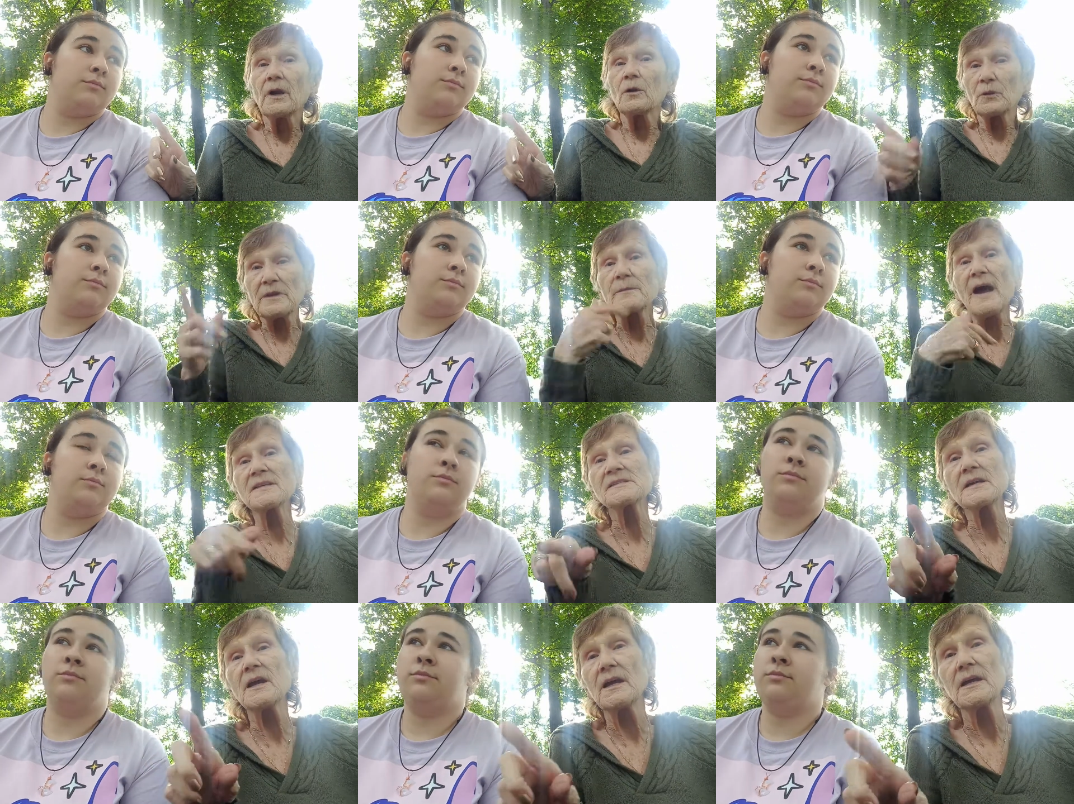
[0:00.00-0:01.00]
Speaker 1: with my
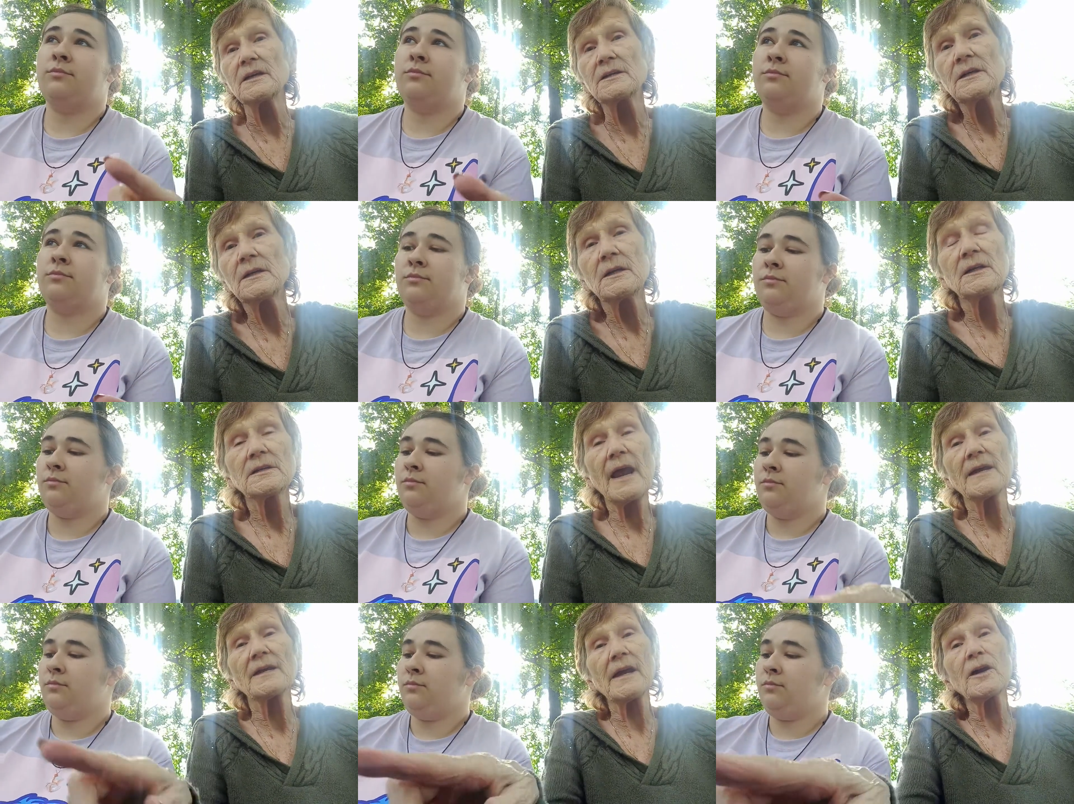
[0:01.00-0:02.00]
son
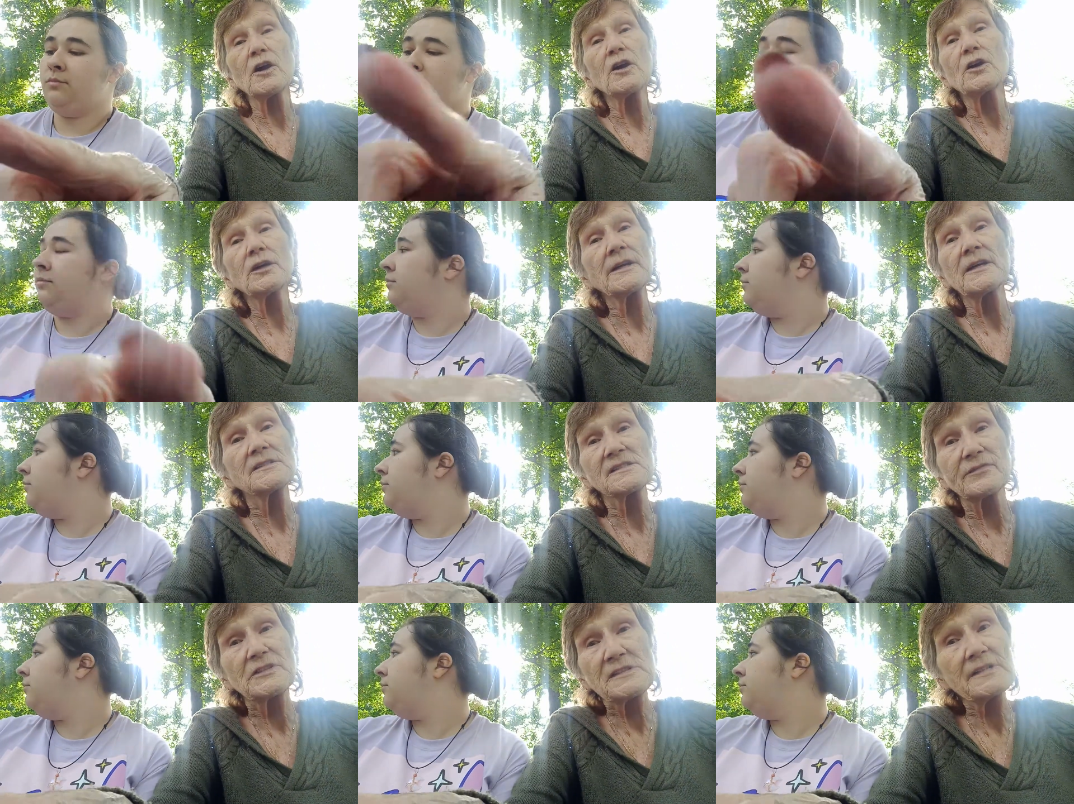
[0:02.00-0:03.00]
taking care of her kids
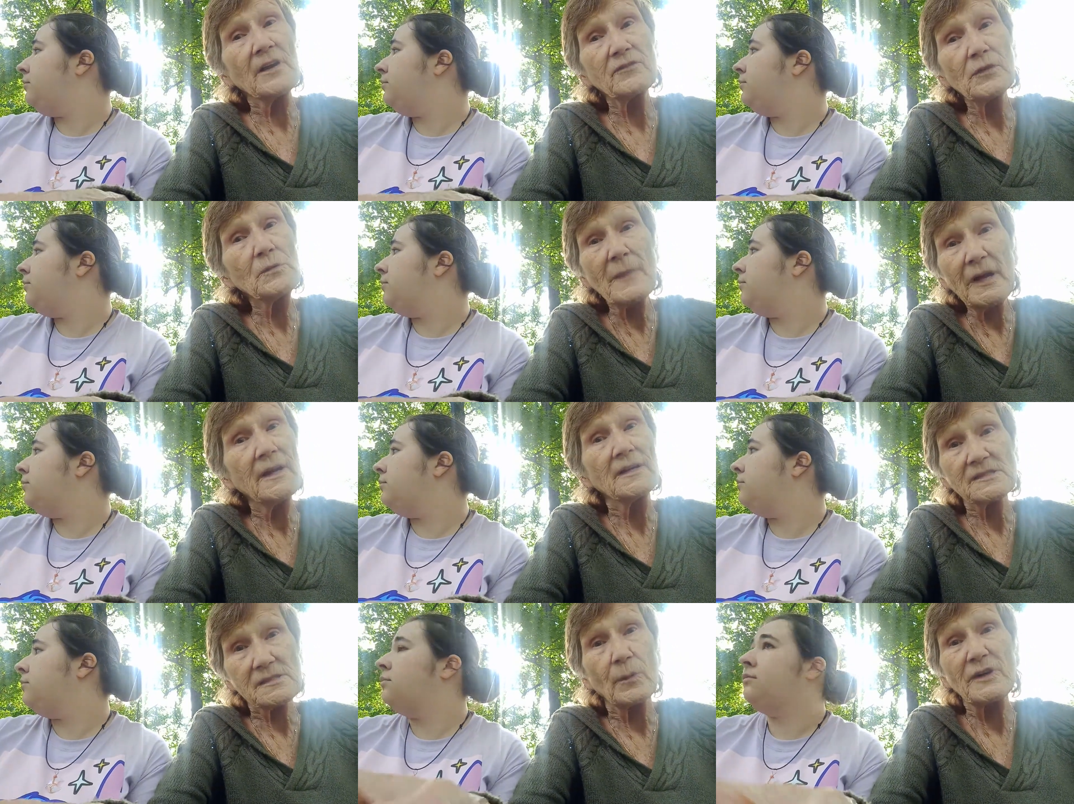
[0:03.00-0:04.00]
for several
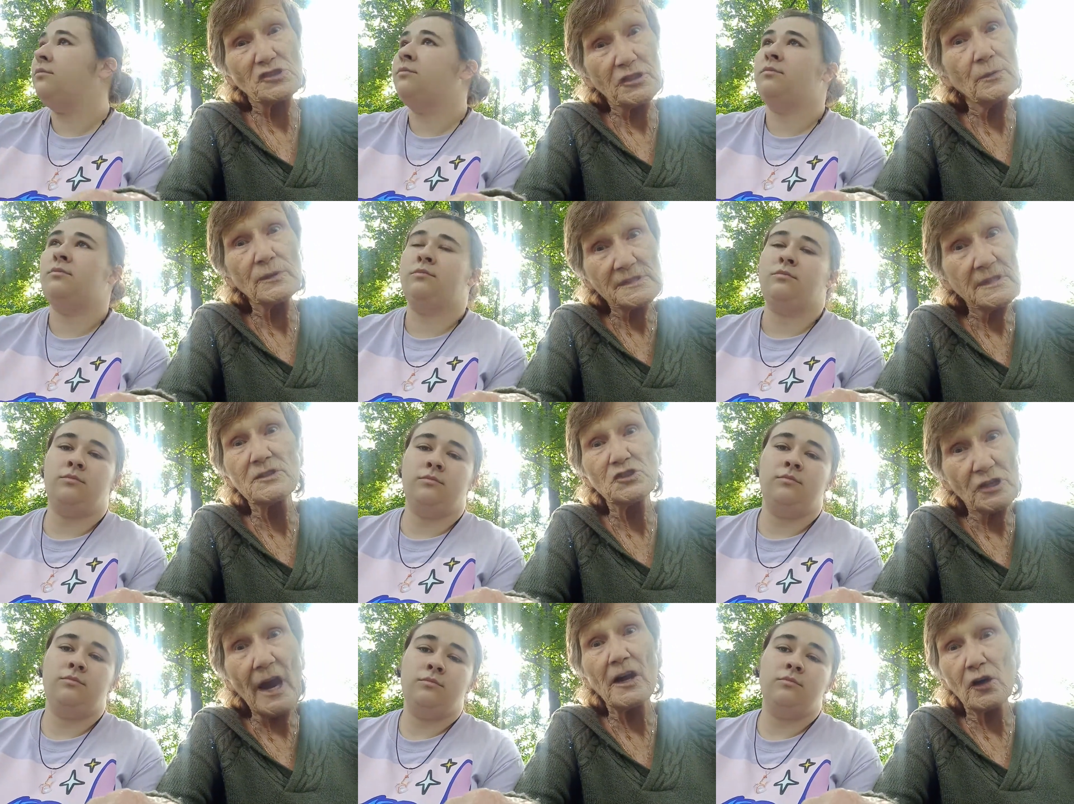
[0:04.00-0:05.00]
months while she was in
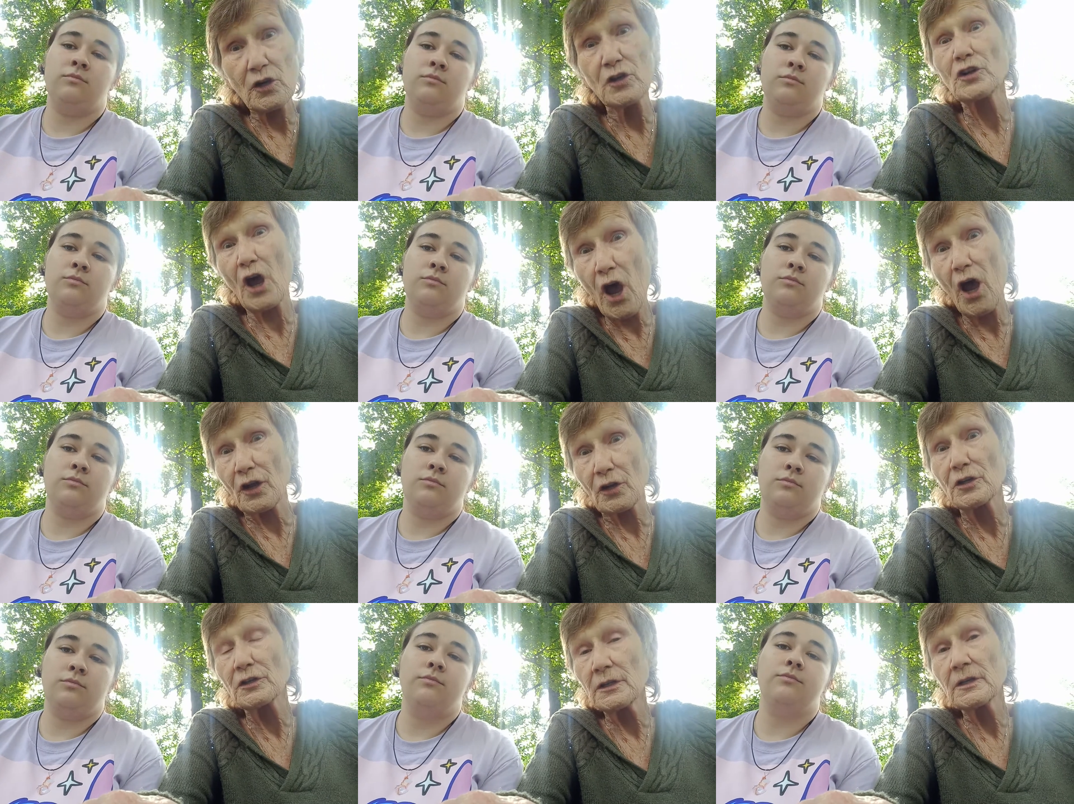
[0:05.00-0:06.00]
jail, her
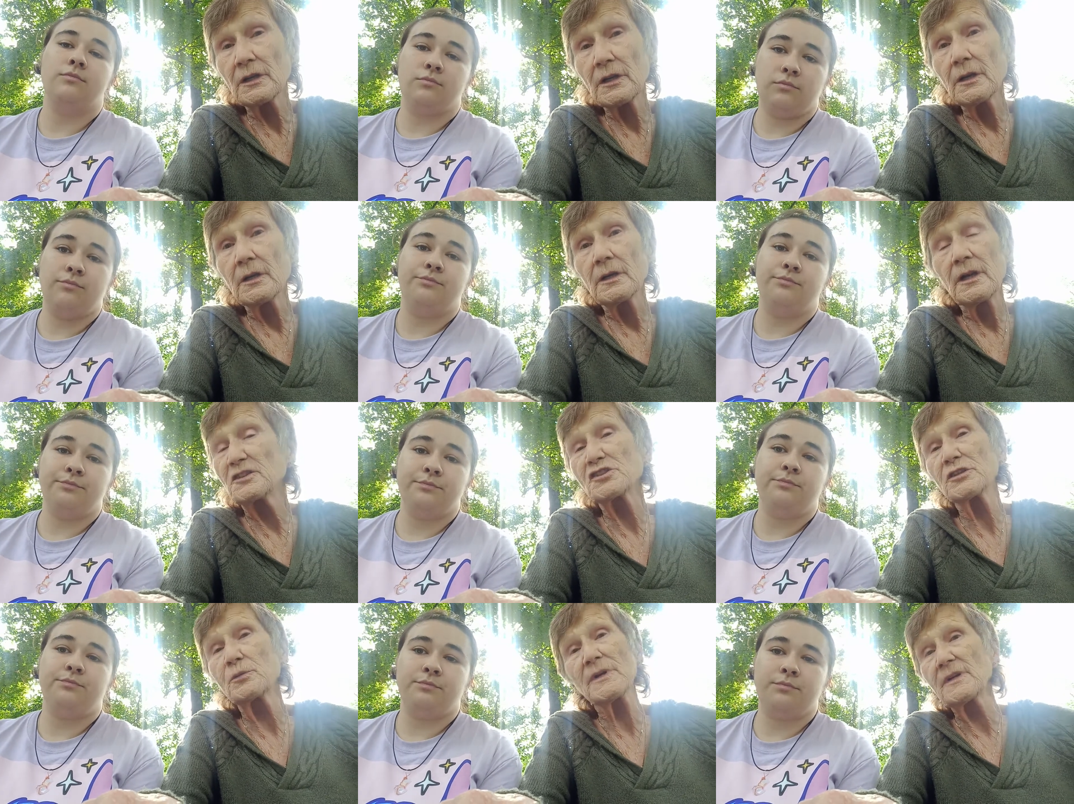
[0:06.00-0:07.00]
daughter, and
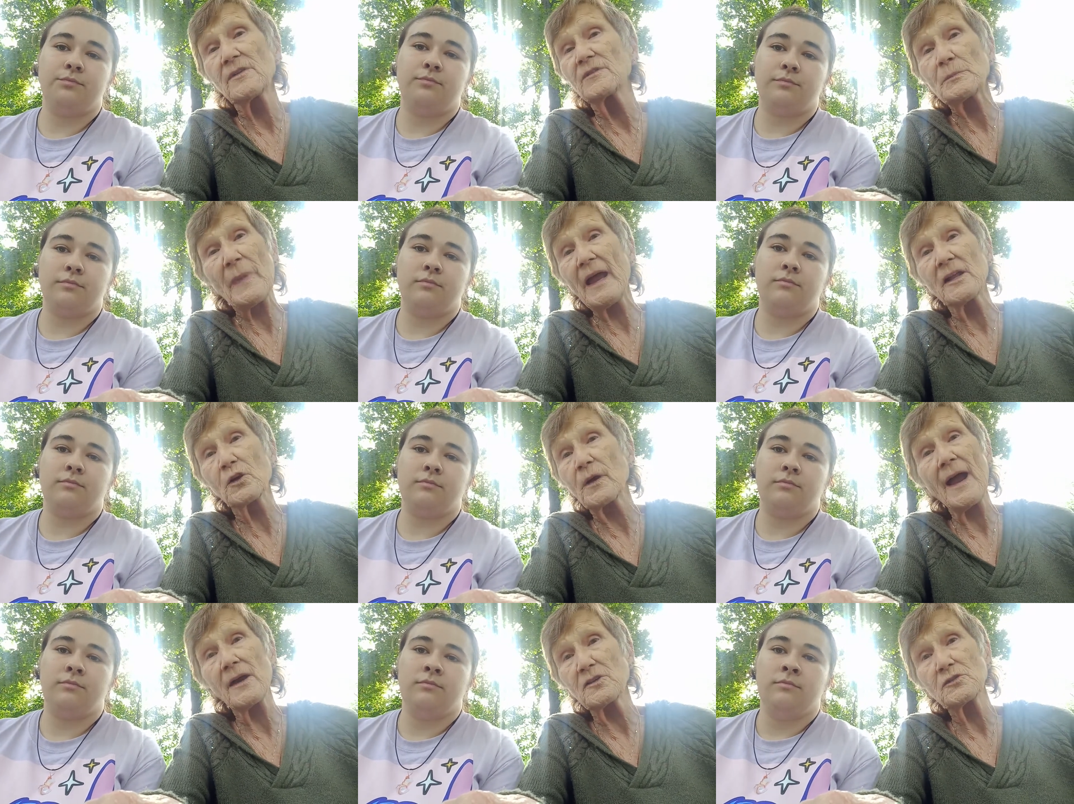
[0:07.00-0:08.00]
she wouldn't even bail her
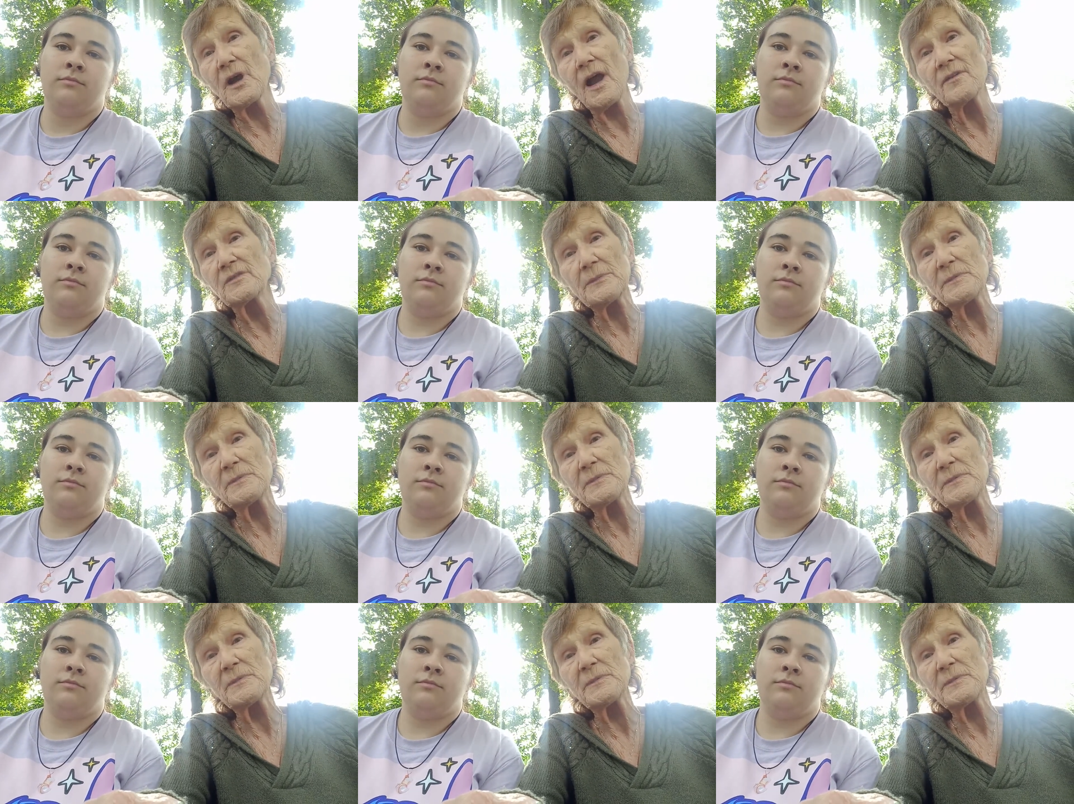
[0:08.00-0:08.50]
out or drive up